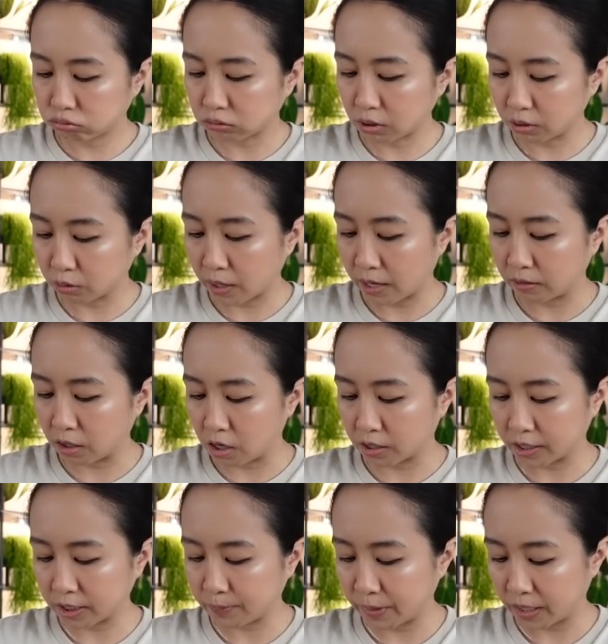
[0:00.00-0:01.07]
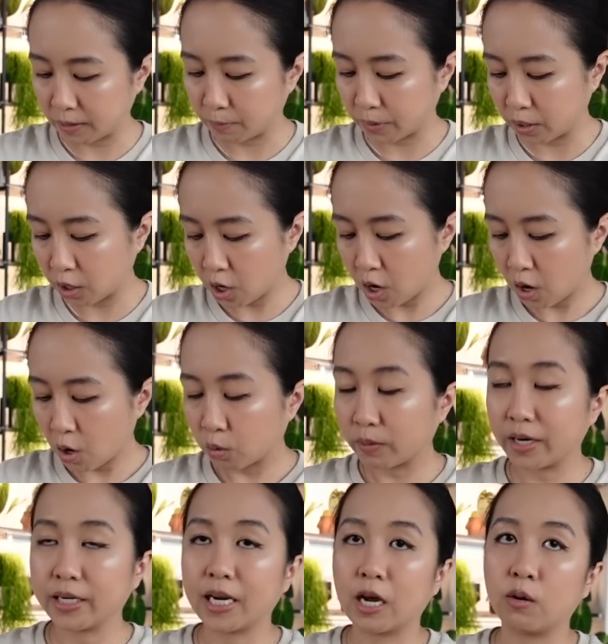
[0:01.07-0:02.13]
I don't know how long it's been, but
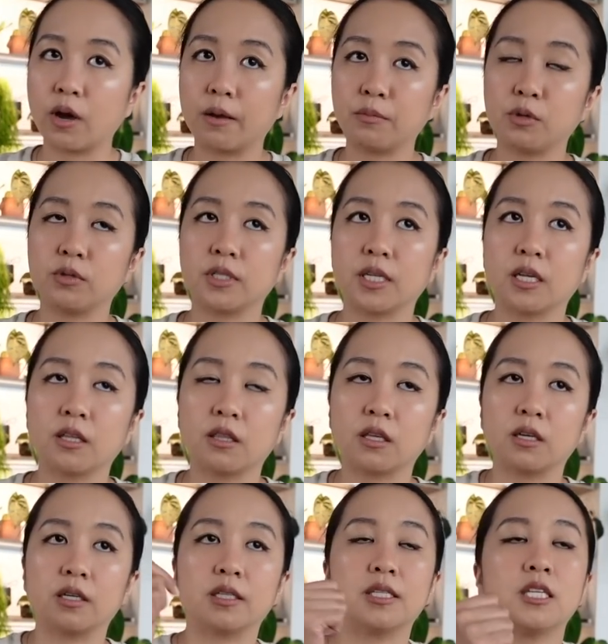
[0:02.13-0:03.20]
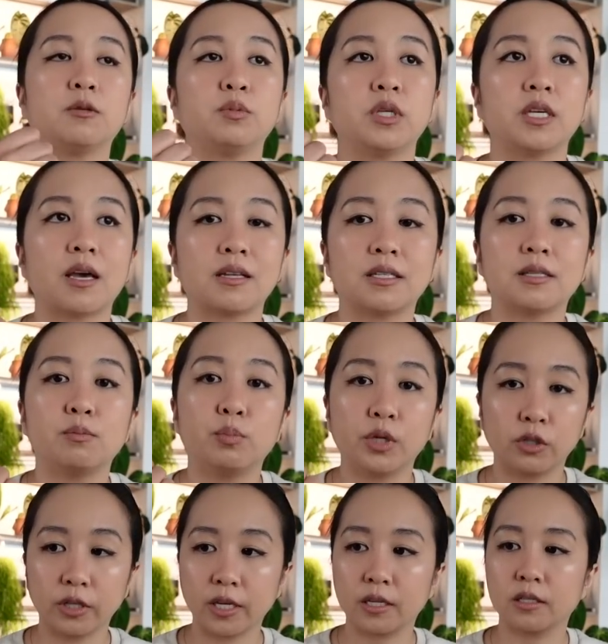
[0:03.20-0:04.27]
right now I'm using the TPS
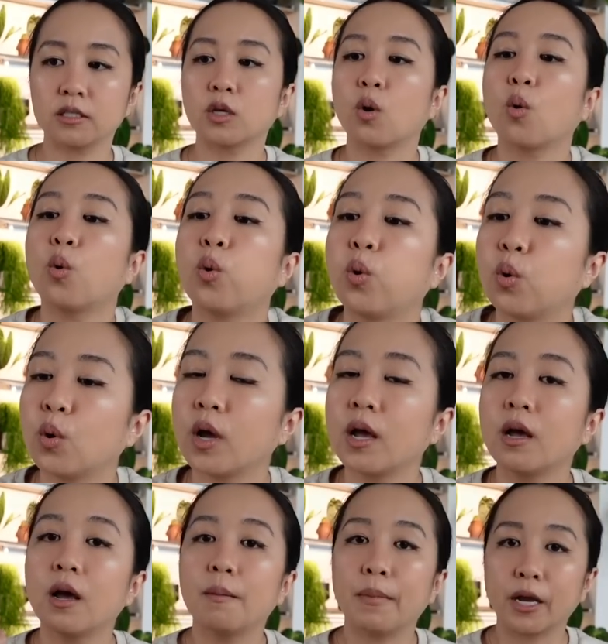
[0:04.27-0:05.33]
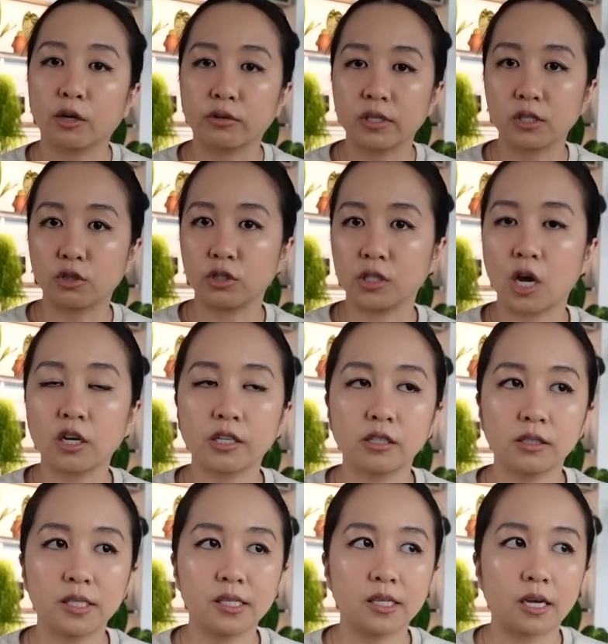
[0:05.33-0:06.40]
Billions mycorrhizal
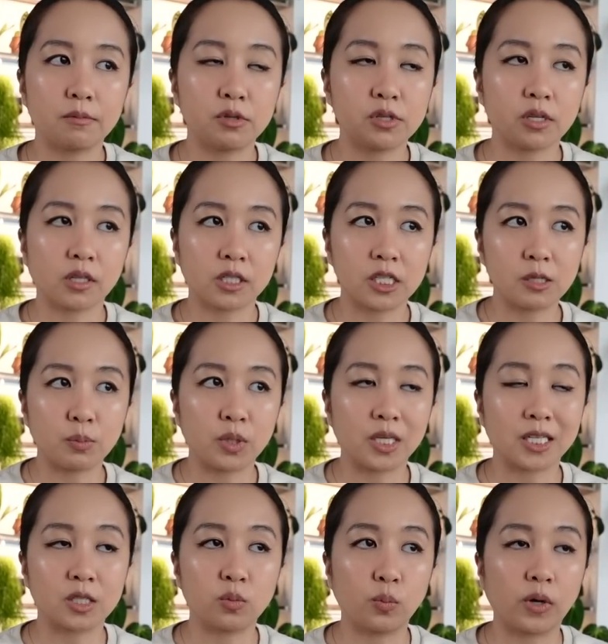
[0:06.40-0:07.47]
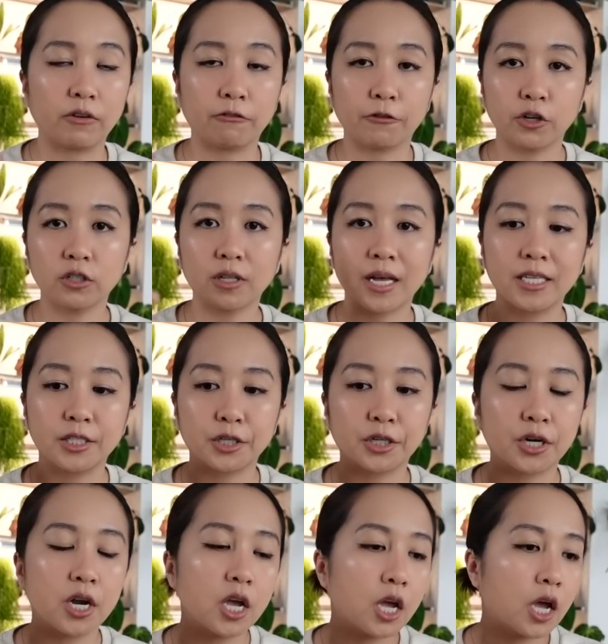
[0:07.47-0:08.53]
inoculant, I'm using the TPS 1
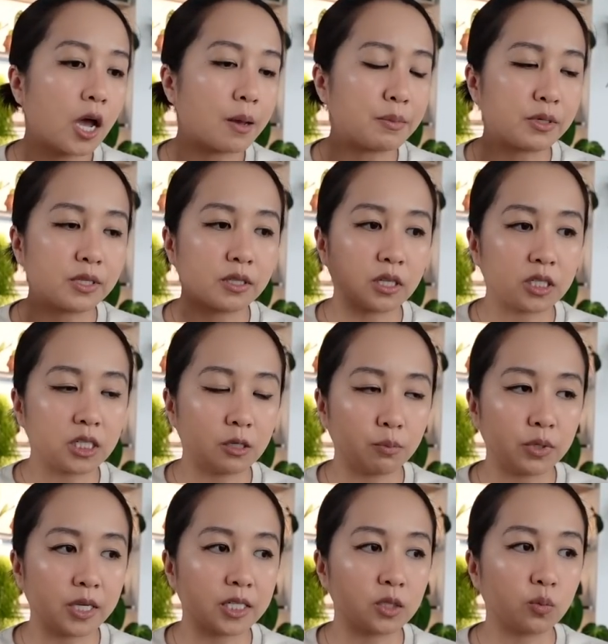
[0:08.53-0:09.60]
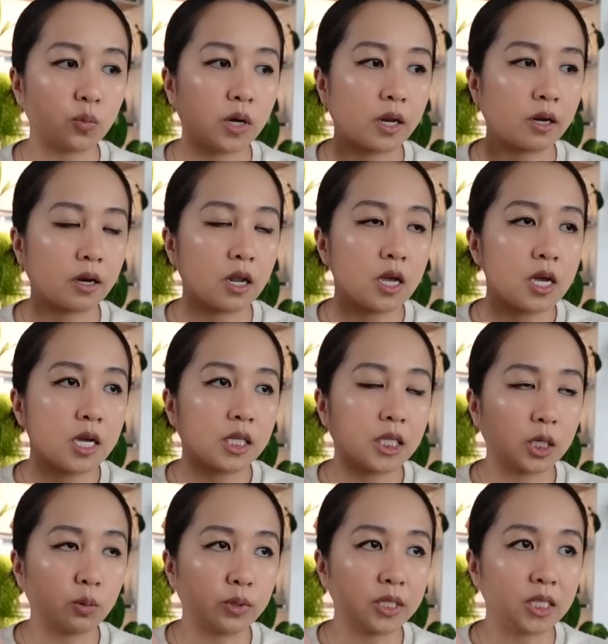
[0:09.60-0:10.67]
fertilizer, I'm using the TPS 1
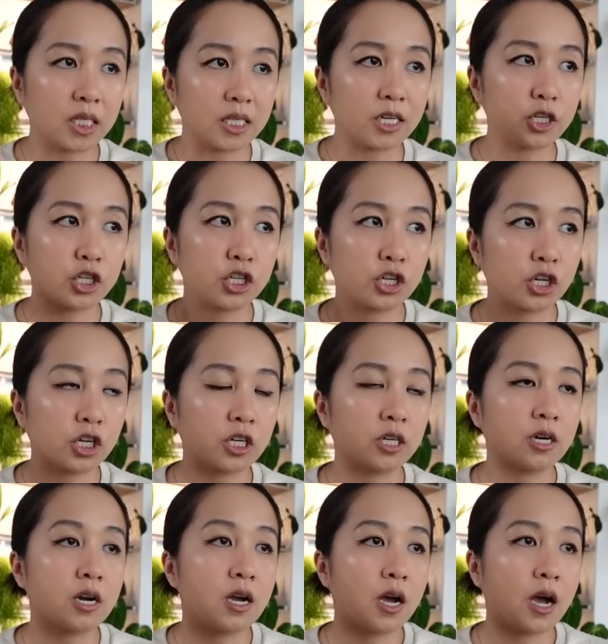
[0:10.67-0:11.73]
liquid conditioner.